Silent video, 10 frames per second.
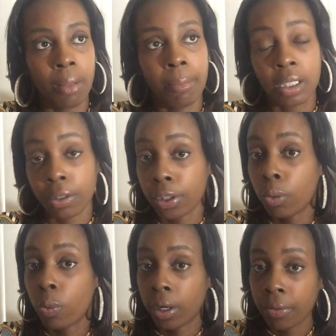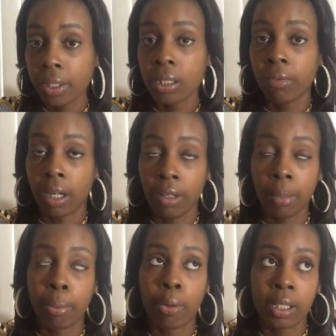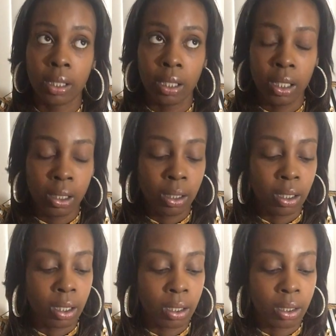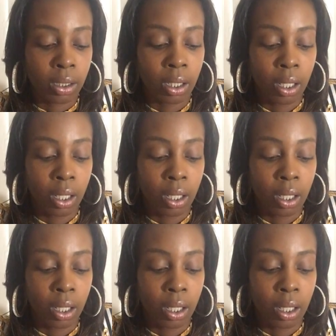Material wealth is very important to these decans.